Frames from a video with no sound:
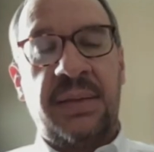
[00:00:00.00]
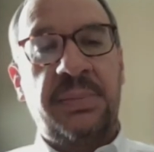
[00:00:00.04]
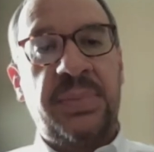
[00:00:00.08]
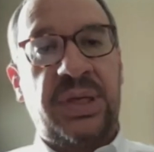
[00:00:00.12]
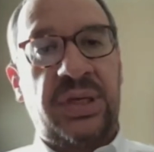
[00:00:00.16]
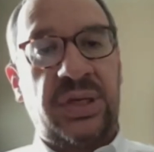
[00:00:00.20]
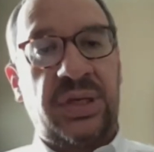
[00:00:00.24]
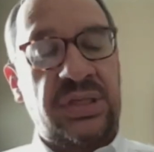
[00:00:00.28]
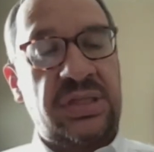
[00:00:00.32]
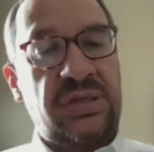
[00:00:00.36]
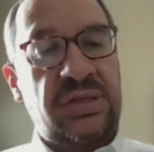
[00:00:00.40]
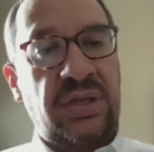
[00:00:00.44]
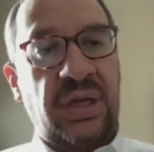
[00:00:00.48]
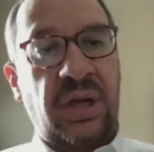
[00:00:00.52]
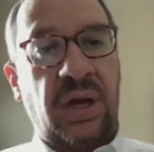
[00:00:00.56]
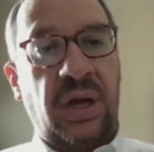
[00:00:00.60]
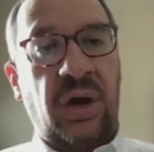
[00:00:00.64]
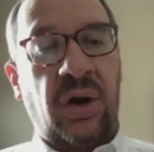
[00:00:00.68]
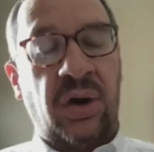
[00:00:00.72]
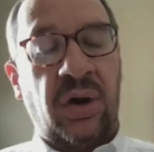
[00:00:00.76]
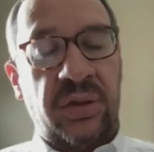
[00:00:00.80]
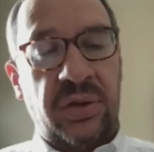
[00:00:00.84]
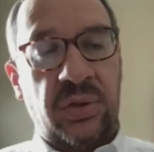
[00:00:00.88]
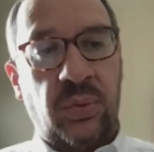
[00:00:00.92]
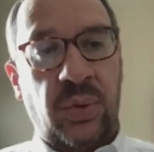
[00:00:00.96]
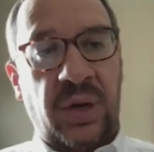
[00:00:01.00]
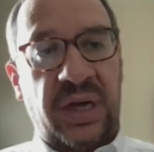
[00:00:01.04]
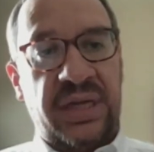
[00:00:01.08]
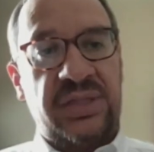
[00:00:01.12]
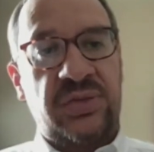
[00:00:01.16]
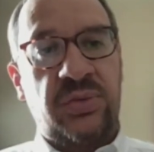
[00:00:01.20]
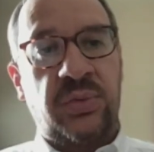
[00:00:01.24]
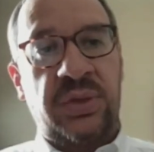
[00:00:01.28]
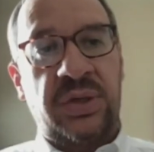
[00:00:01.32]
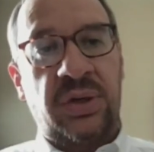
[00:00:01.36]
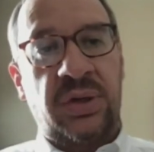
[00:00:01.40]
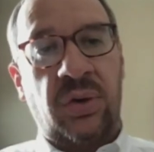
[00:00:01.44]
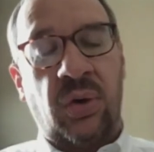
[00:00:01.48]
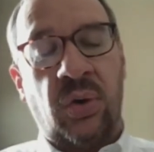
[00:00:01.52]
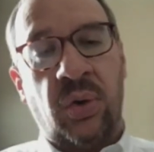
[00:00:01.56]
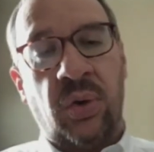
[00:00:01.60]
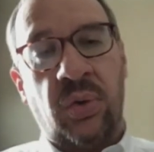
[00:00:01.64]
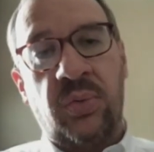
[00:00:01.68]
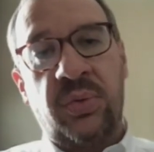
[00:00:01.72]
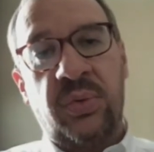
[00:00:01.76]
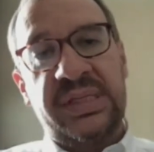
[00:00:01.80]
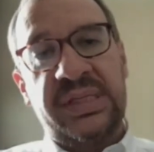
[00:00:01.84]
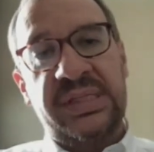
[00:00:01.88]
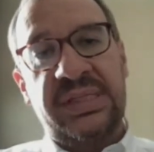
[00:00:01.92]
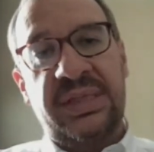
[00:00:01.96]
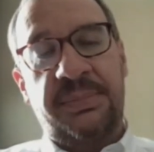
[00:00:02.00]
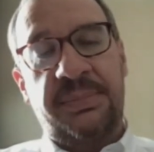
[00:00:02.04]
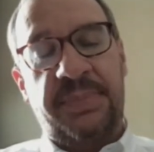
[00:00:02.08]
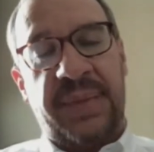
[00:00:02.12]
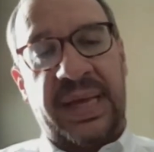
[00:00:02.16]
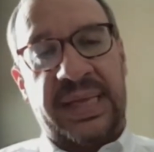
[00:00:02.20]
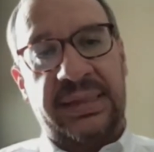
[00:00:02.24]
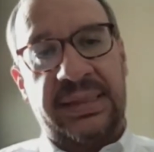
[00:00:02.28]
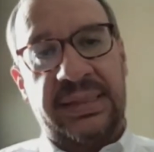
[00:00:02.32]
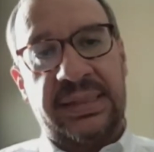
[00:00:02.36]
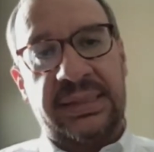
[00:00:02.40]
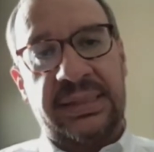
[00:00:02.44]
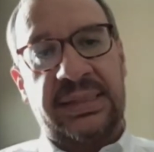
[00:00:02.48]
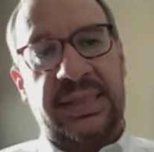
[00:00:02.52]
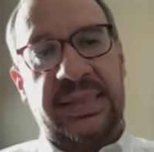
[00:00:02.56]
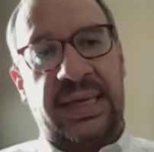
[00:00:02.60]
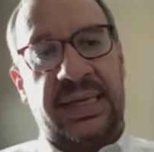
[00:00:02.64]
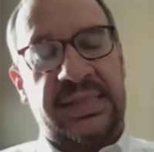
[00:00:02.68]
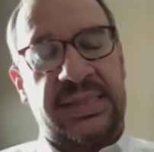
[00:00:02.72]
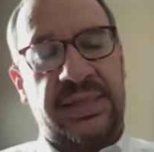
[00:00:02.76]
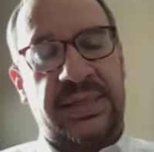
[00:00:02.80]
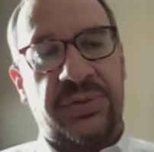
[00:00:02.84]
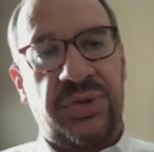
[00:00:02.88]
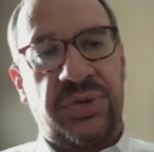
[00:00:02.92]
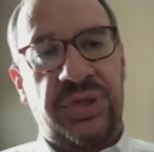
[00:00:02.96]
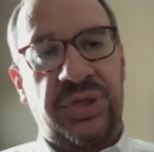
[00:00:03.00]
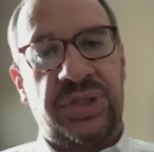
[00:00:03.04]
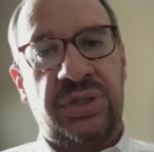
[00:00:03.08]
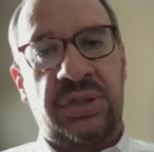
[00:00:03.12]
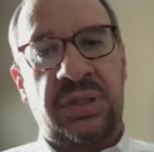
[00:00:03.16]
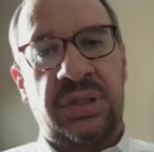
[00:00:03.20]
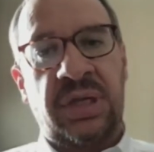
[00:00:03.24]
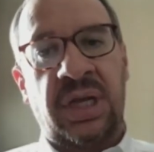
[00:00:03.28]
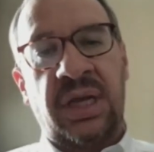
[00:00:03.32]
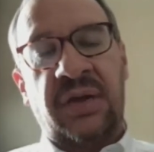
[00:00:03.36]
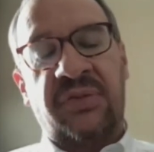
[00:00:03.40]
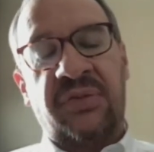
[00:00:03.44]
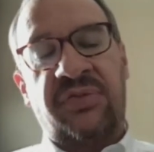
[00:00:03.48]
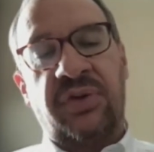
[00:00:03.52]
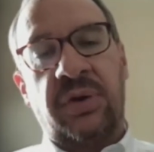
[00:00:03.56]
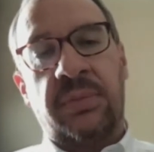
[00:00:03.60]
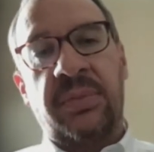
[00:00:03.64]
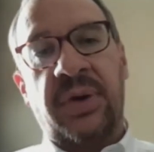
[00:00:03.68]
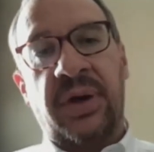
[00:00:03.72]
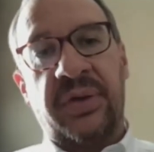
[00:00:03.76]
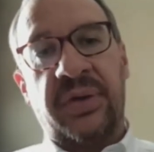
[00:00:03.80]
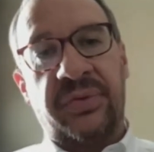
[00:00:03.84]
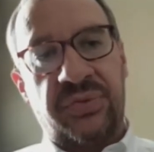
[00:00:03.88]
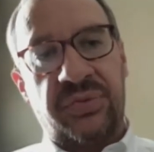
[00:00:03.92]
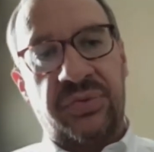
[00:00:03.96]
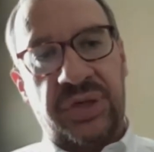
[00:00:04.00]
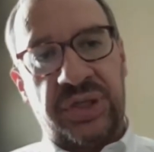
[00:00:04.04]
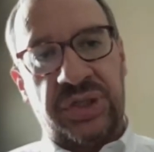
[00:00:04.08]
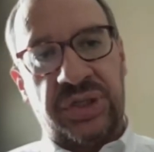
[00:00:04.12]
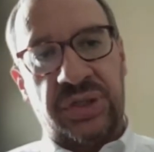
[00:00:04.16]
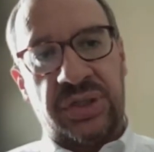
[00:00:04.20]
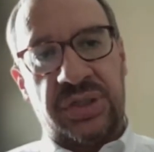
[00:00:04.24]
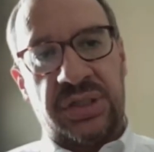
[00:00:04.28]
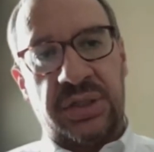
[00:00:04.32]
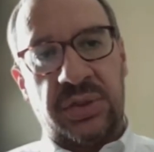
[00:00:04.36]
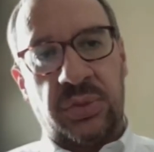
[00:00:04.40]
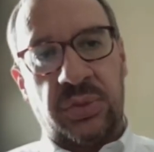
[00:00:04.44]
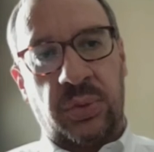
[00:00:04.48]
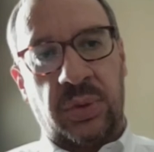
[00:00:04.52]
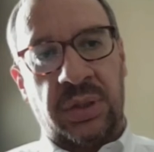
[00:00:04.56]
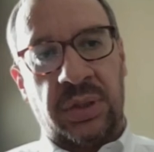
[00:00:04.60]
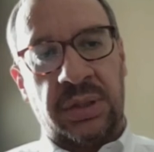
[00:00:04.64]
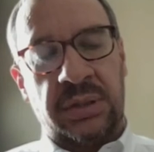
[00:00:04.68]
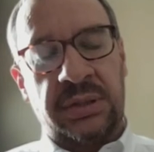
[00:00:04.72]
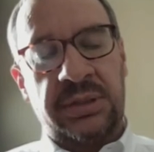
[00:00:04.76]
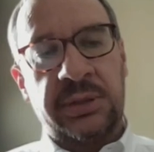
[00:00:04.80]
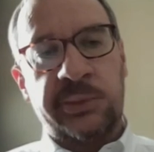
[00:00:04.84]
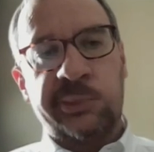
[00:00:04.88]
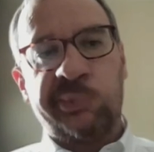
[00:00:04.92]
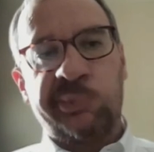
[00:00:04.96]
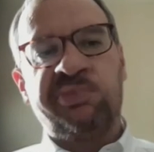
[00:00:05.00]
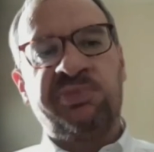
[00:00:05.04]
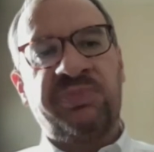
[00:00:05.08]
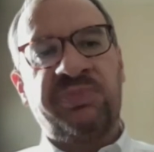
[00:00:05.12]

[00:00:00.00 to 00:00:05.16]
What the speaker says: because otherwise we are always dependent as a region from other regions in the world.